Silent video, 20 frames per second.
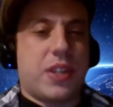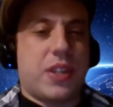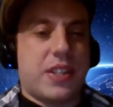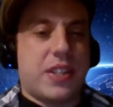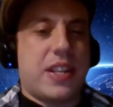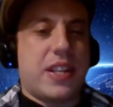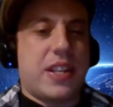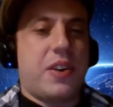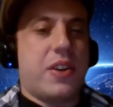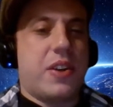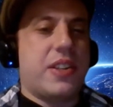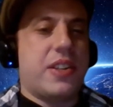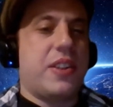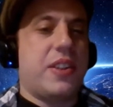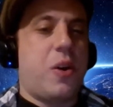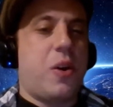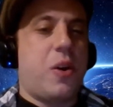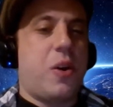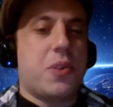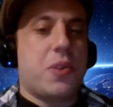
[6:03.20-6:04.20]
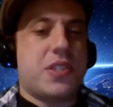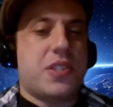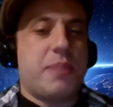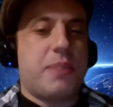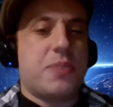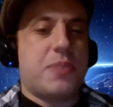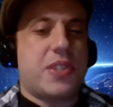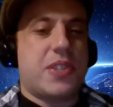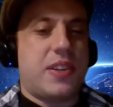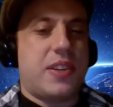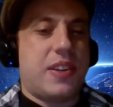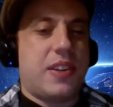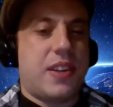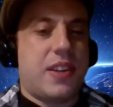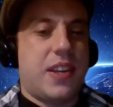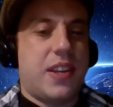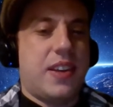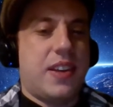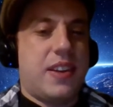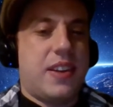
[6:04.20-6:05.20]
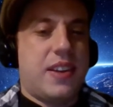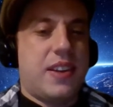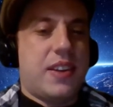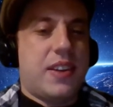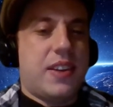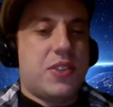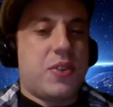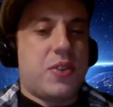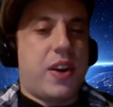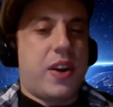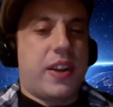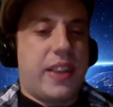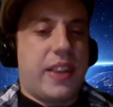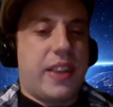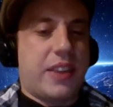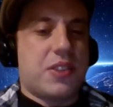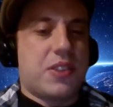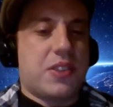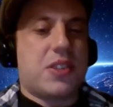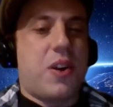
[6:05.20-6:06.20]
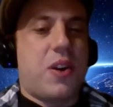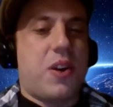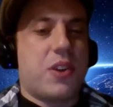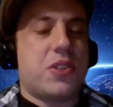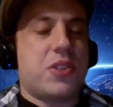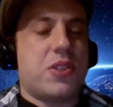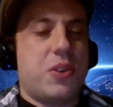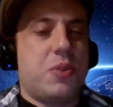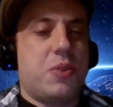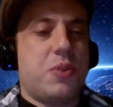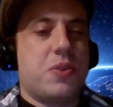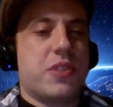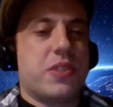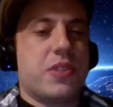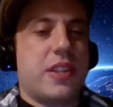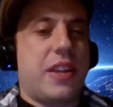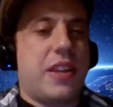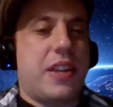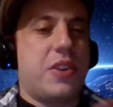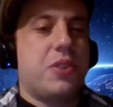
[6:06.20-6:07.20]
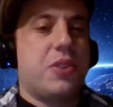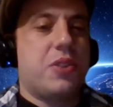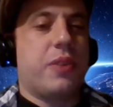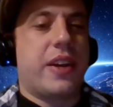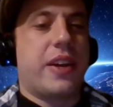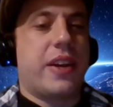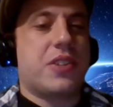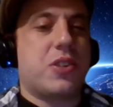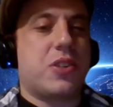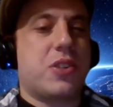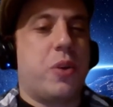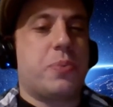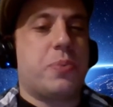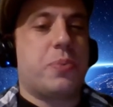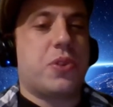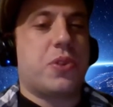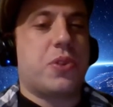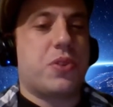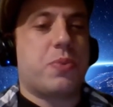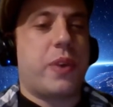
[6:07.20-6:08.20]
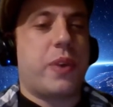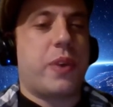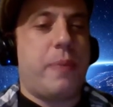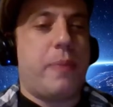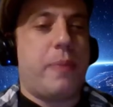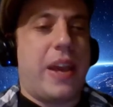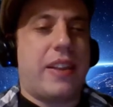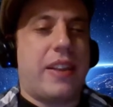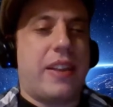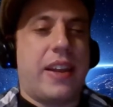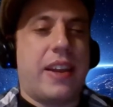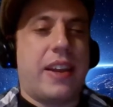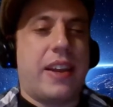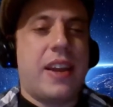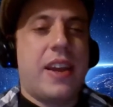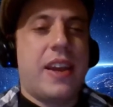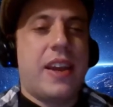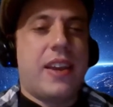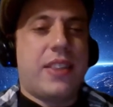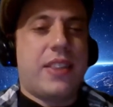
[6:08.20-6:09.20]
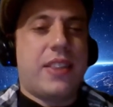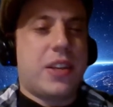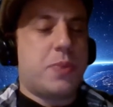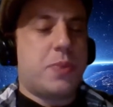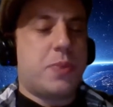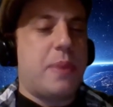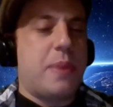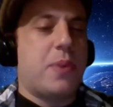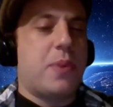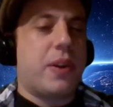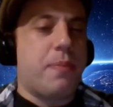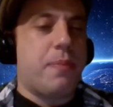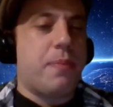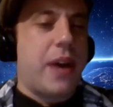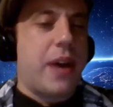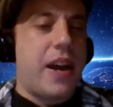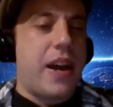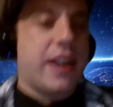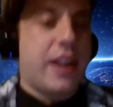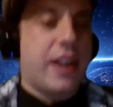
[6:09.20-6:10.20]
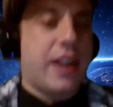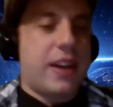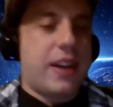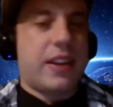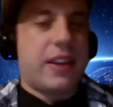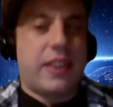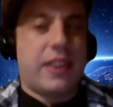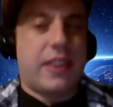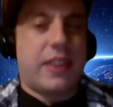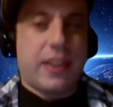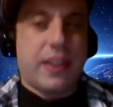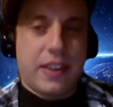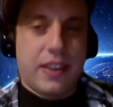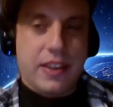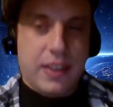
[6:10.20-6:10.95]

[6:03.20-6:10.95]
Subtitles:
on? Because I know you did the Homer Simpson drawing. Like, there's cartoons, and then you do like sculptures where you make like things people can buy, kind of like.